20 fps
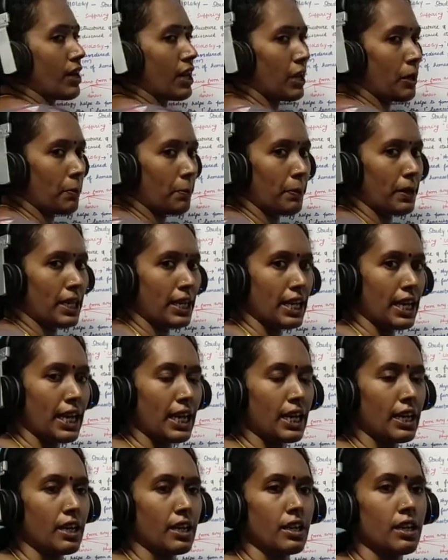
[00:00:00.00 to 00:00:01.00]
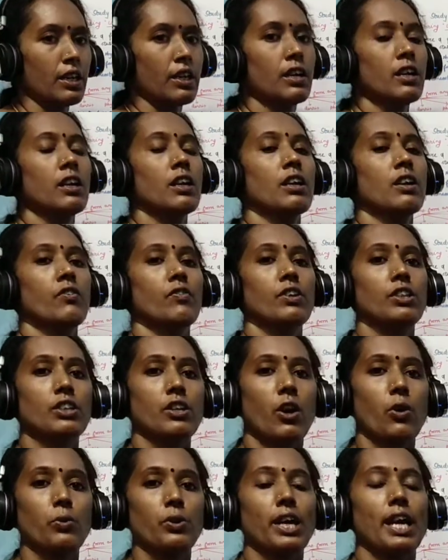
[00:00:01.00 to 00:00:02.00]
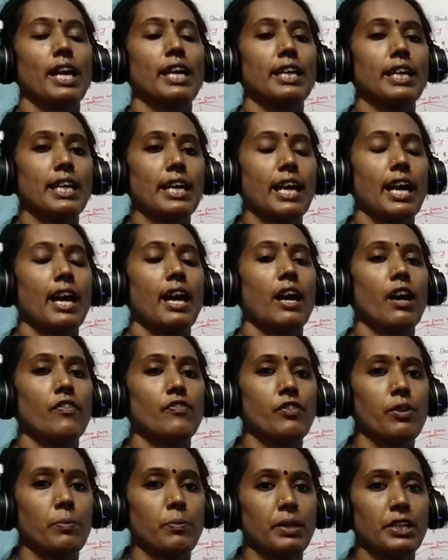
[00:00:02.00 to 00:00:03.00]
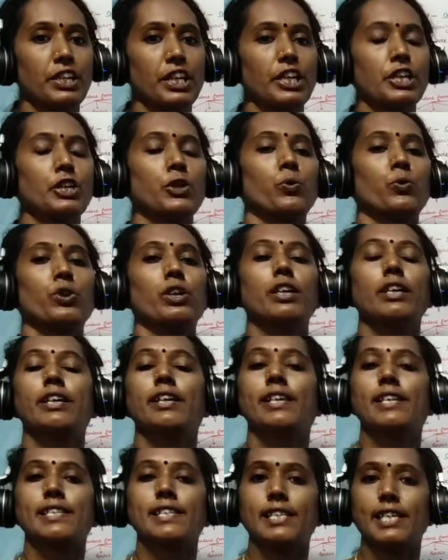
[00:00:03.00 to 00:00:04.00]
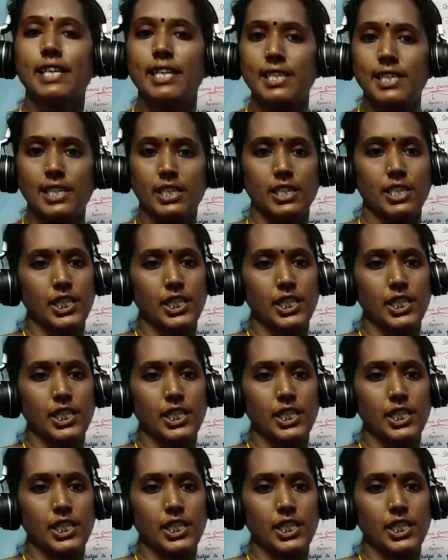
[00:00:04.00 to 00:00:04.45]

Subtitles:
well-being without any affinity to the diseased